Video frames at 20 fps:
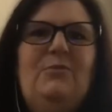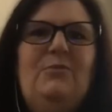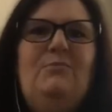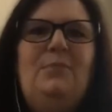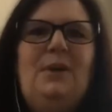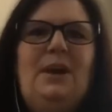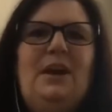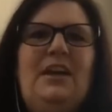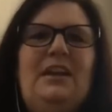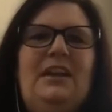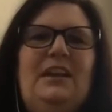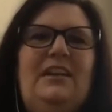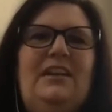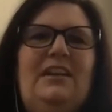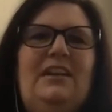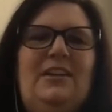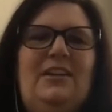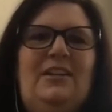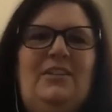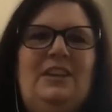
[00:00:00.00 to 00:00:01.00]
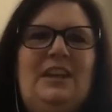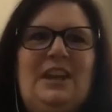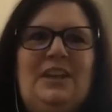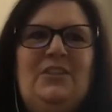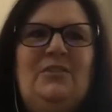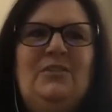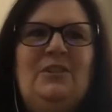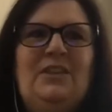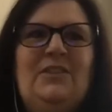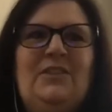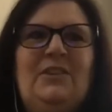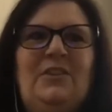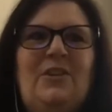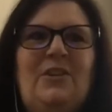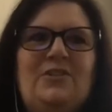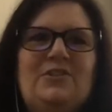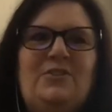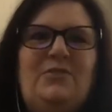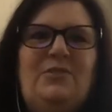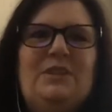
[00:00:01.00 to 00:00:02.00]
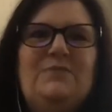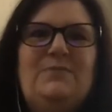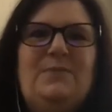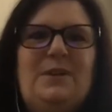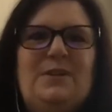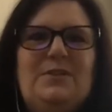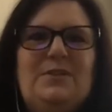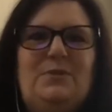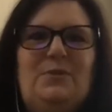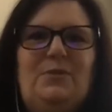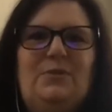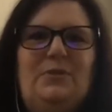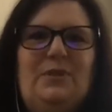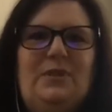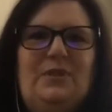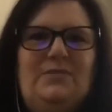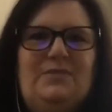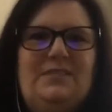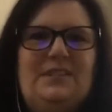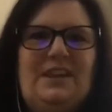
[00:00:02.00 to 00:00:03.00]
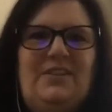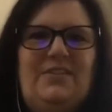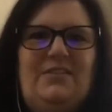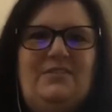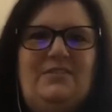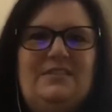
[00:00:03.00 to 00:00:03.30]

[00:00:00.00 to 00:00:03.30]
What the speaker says: but on the other end, they're also responsible for themselves,